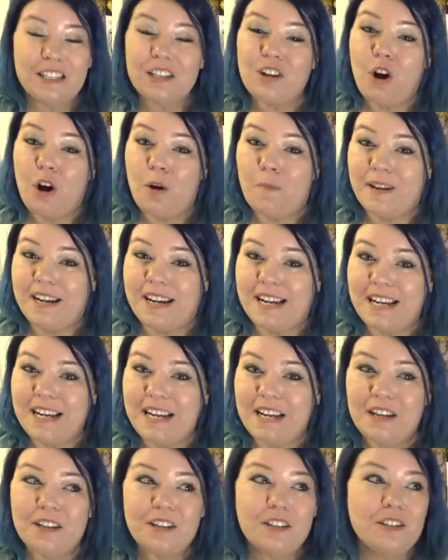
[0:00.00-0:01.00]

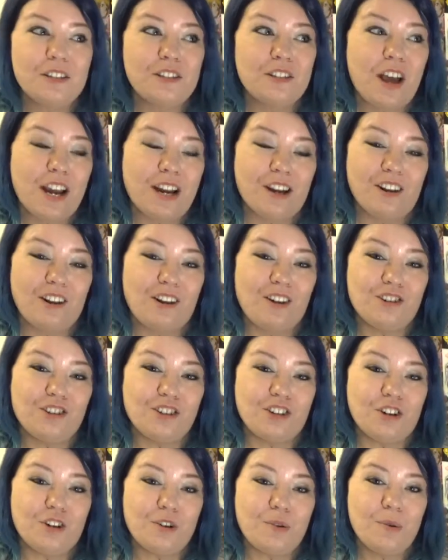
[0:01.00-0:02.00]
comedy,
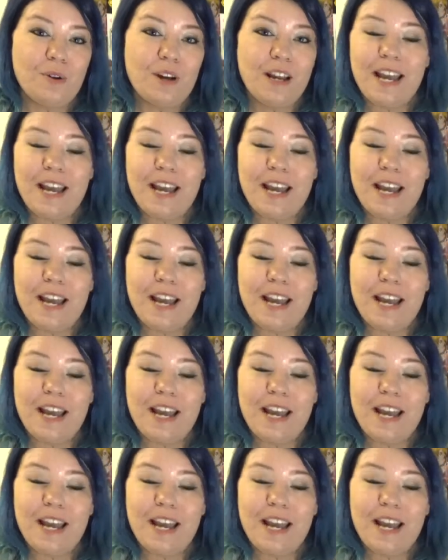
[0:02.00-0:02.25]
psychological,